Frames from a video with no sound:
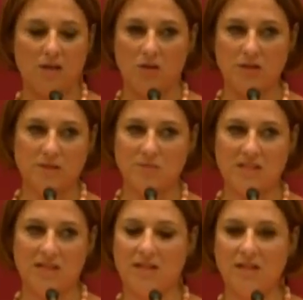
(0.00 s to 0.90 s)
go get some
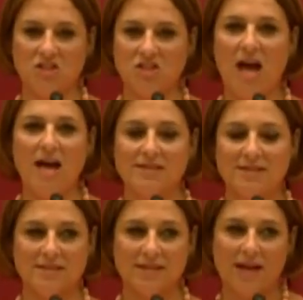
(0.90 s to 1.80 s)
tequila
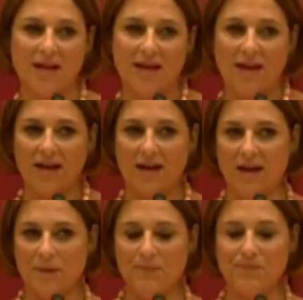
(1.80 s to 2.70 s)
shots, um,